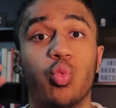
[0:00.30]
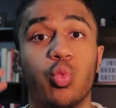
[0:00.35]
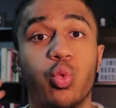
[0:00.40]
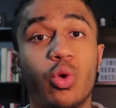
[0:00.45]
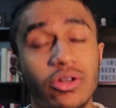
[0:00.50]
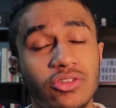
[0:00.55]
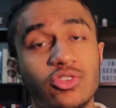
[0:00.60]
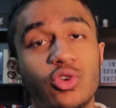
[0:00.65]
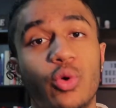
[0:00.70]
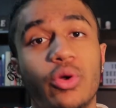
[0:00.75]

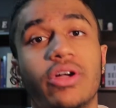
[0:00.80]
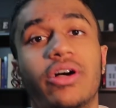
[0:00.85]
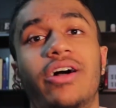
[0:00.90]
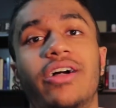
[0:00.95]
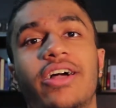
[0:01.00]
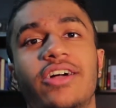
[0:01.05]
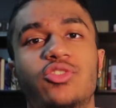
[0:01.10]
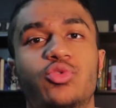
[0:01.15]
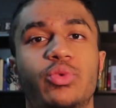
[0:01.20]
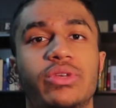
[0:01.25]
What is going
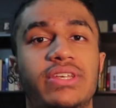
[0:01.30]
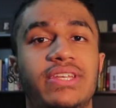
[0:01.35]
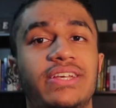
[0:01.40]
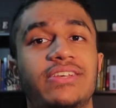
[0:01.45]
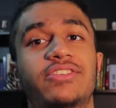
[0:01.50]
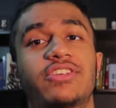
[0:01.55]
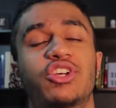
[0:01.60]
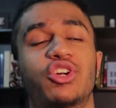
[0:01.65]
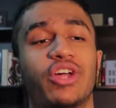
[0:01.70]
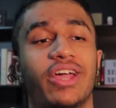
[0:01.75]
on guys,
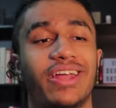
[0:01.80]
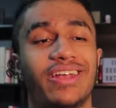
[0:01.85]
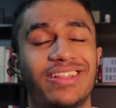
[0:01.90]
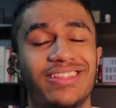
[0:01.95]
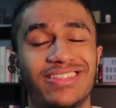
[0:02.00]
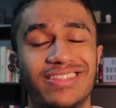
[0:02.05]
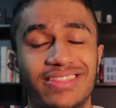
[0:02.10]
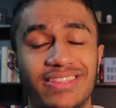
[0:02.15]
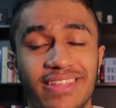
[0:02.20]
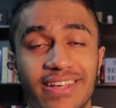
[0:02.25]
Radies here, and
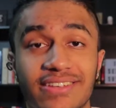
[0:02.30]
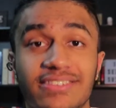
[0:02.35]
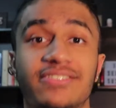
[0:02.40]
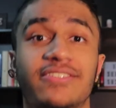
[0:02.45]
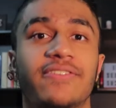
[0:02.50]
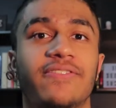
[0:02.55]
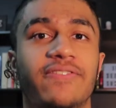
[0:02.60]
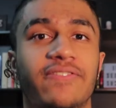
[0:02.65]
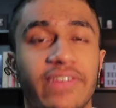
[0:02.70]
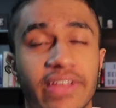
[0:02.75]
in
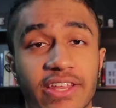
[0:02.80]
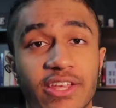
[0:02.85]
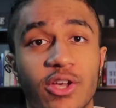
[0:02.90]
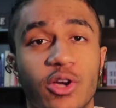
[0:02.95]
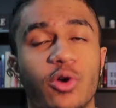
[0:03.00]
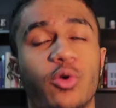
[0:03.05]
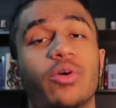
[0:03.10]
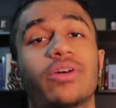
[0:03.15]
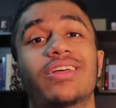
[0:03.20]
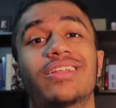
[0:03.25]
this
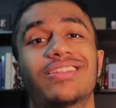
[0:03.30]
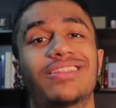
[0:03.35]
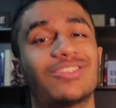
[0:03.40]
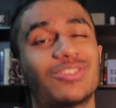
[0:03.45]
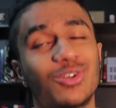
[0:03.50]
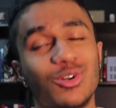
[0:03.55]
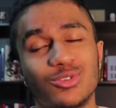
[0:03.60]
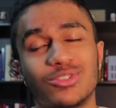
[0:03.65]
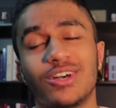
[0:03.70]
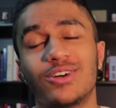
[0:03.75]
video,
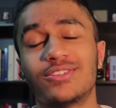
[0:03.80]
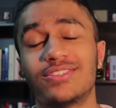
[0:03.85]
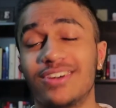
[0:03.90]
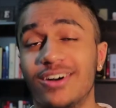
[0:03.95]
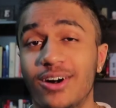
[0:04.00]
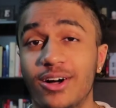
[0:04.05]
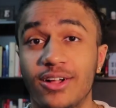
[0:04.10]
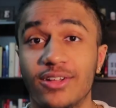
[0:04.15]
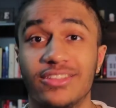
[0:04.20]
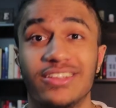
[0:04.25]
this goes out
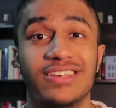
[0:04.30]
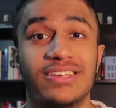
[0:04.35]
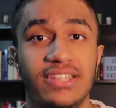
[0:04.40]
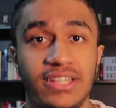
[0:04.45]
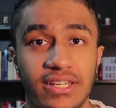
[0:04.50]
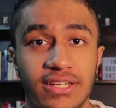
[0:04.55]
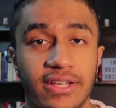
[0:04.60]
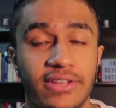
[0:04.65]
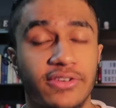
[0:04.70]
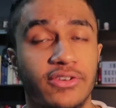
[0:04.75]
to all the
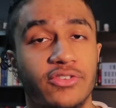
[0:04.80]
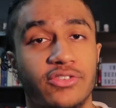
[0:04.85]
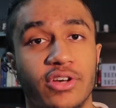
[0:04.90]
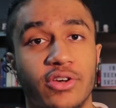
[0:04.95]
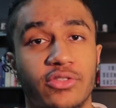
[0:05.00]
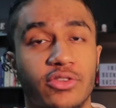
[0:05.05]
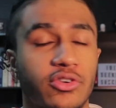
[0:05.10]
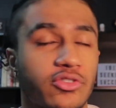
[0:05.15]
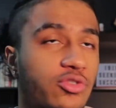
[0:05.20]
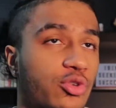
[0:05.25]
teenagers
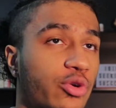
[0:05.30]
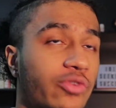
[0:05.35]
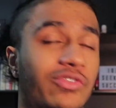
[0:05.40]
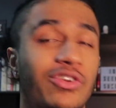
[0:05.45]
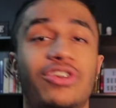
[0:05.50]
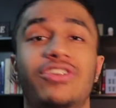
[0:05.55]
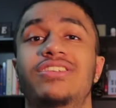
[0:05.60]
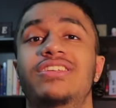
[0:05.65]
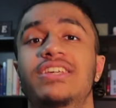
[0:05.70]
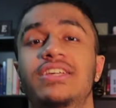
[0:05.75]
out there. So if
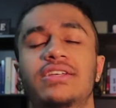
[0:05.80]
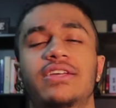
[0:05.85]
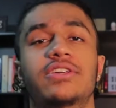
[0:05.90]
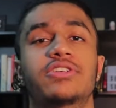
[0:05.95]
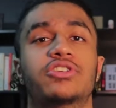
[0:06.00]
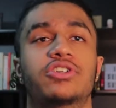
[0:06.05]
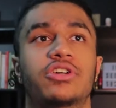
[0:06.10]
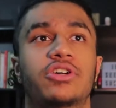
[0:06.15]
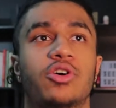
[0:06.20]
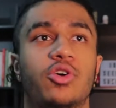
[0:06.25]
you're a
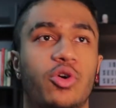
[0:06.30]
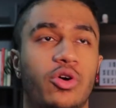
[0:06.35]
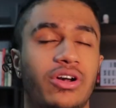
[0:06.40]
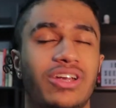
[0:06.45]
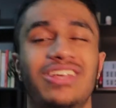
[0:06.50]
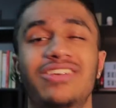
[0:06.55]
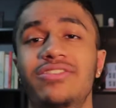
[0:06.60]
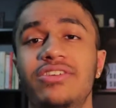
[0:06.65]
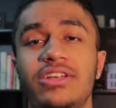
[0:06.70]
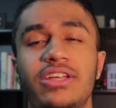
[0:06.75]
teenager, or
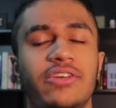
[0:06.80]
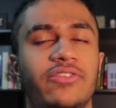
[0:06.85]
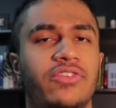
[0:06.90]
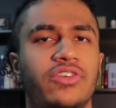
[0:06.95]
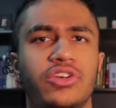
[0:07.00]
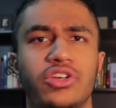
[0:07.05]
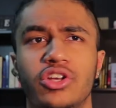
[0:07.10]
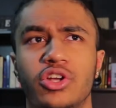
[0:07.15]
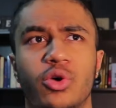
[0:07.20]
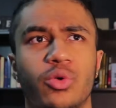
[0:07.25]
even if
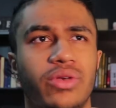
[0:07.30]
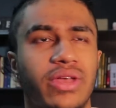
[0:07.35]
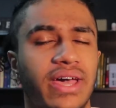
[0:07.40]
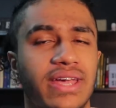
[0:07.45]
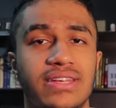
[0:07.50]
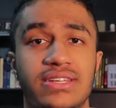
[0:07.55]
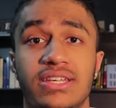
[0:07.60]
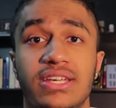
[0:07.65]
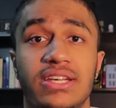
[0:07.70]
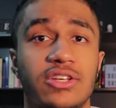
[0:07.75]
you're, you know,
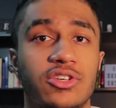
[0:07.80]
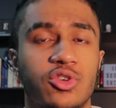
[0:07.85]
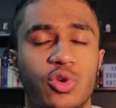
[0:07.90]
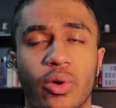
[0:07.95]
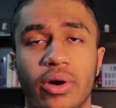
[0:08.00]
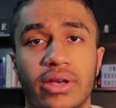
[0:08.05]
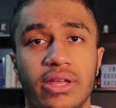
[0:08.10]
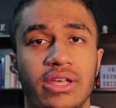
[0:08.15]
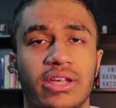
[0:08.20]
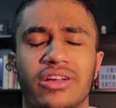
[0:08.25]
19,
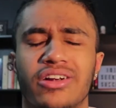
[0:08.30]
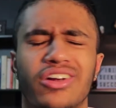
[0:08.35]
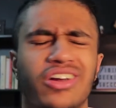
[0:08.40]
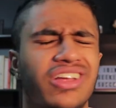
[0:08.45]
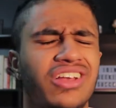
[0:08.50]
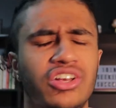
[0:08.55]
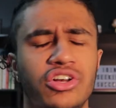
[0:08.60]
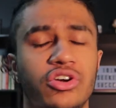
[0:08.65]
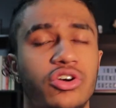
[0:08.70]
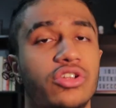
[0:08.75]
20,
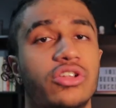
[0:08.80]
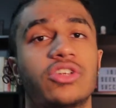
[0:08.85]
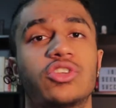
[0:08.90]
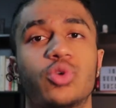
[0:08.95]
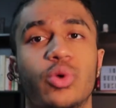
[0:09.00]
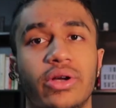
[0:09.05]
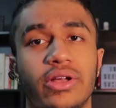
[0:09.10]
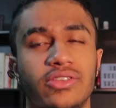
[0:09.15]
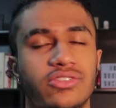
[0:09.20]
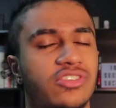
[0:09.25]
in your early
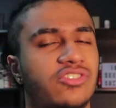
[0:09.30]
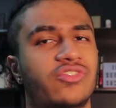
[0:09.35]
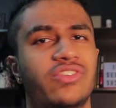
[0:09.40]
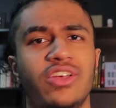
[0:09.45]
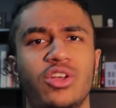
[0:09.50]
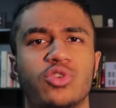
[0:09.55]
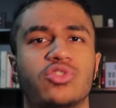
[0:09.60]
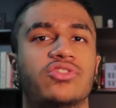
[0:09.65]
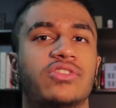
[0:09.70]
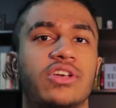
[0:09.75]
20s, this
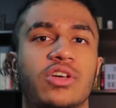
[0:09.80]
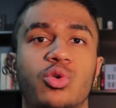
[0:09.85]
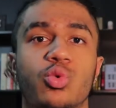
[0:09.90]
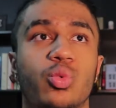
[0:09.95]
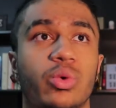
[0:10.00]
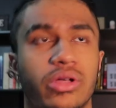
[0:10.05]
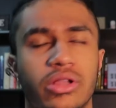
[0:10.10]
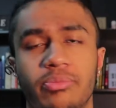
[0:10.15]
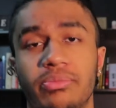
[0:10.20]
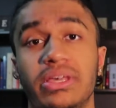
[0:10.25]
video still
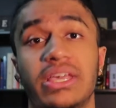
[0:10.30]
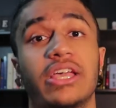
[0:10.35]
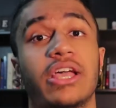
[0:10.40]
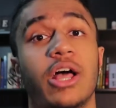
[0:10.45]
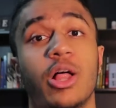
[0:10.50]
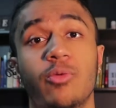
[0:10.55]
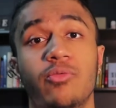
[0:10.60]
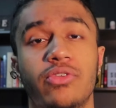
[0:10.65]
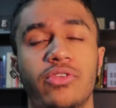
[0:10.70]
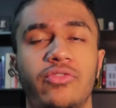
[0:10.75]
will be
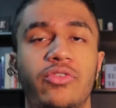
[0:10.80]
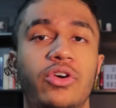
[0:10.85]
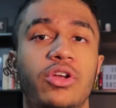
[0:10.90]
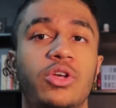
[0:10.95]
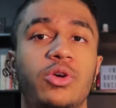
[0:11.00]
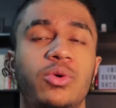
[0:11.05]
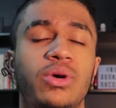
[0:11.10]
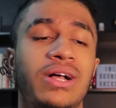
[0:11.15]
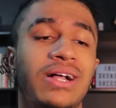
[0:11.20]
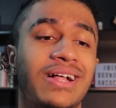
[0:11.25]
helpful for
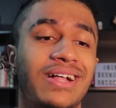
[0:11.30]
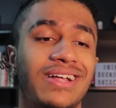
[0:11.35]
you.